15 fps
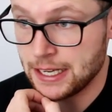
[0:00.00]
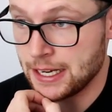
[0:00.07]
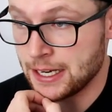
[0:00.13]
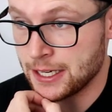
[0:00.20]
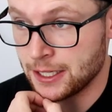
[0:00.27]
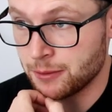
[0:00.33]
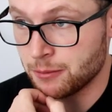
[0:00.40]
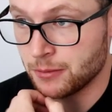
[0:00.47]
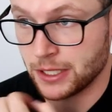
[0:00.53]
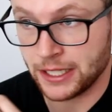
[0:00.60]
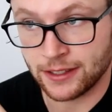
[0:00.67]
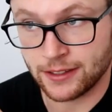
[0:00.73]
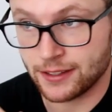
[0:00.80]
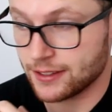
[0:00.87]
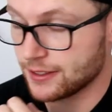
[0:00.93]
Um,
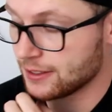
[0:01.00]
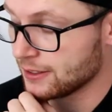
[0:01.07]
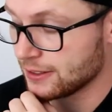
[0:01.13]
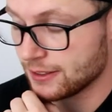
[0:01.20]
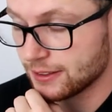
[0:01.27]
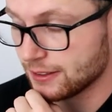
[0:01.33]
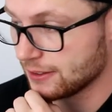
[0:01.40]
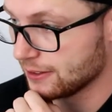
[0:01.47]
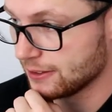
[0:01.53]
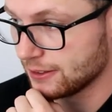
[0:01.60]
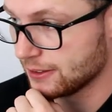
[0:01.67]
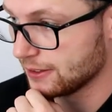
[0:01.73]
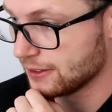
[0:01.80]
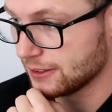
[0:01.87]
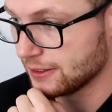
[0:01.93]
it's,
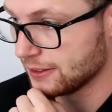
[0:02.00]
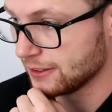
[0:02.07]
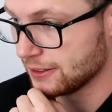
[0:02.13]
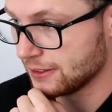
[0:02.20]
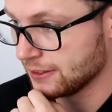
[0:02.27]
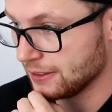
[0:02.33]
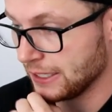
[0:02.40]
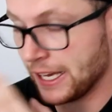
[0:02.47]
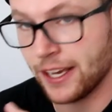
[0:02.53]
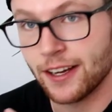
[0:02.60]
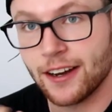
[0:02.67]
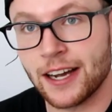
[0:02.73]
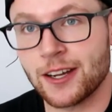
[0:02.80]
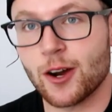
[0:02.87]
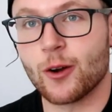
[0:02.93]
yeah,
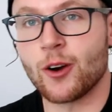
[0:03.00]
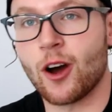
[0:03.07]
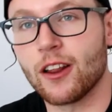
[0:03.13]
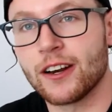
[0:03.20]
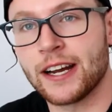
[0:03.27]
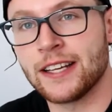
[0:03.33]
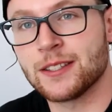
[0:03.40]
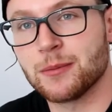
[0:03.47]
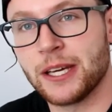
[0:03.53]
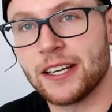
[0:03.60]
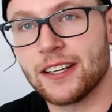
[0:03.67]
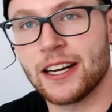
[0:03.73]
I go on holidays, man.